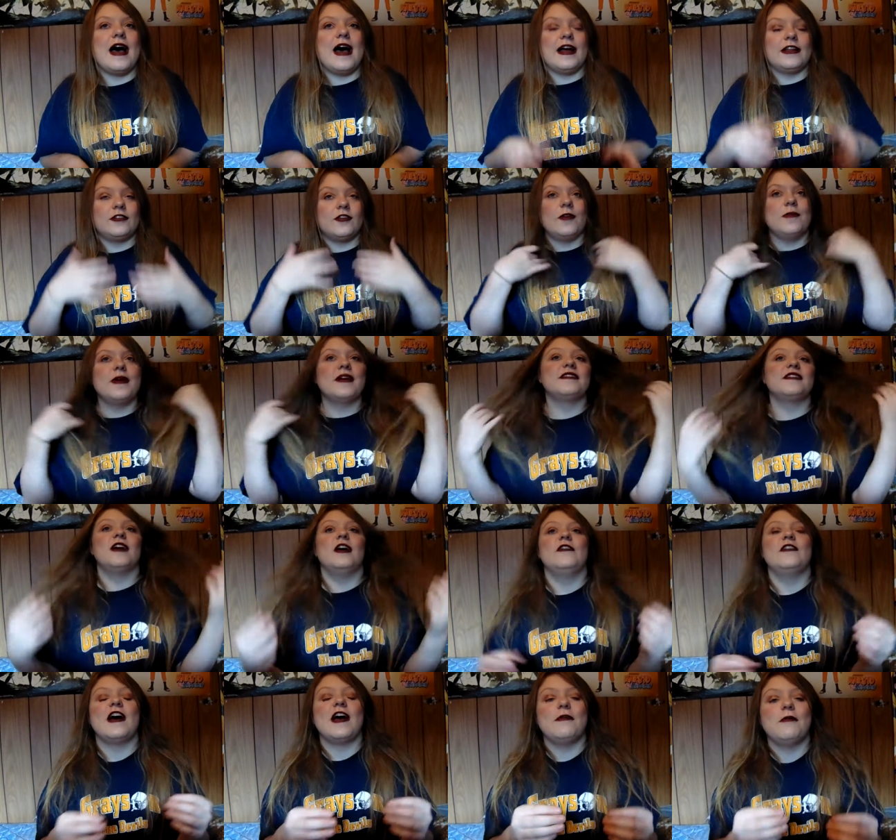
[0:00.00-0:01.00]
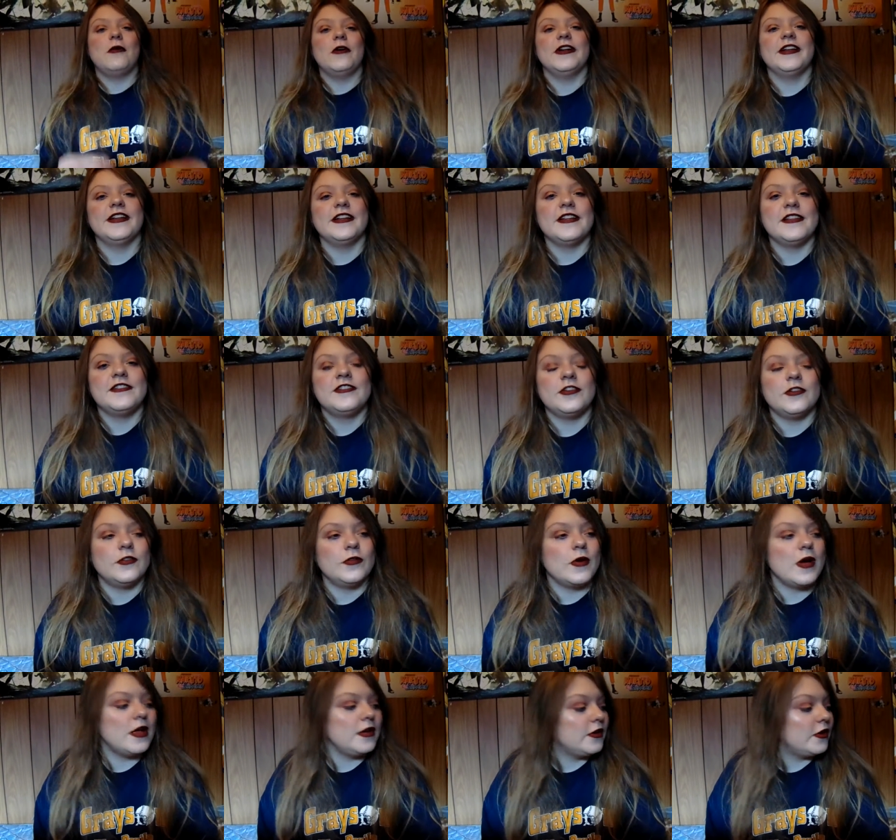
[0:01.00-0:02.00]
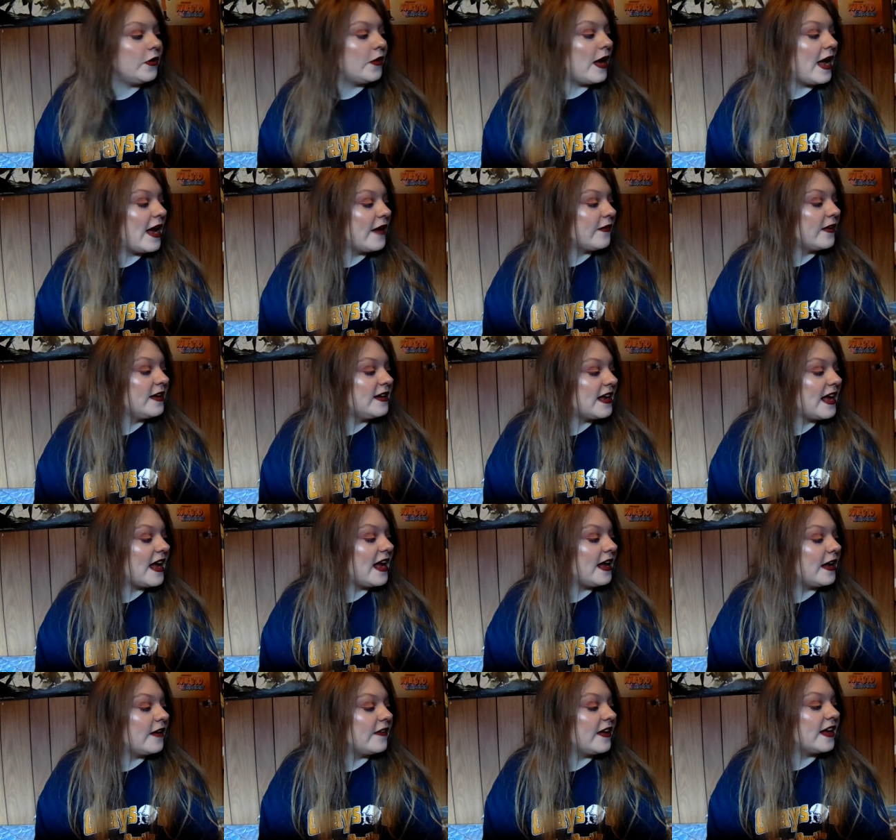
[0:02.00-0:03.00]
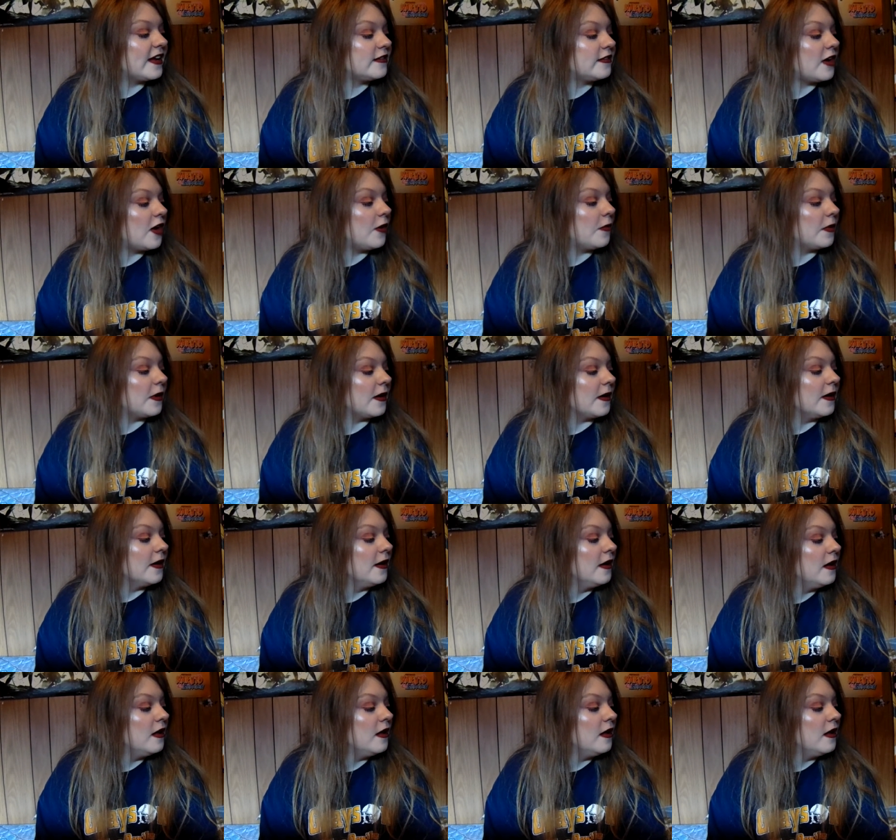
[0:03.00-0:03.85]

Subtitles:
I told myself I wanted to do every day of Inktober.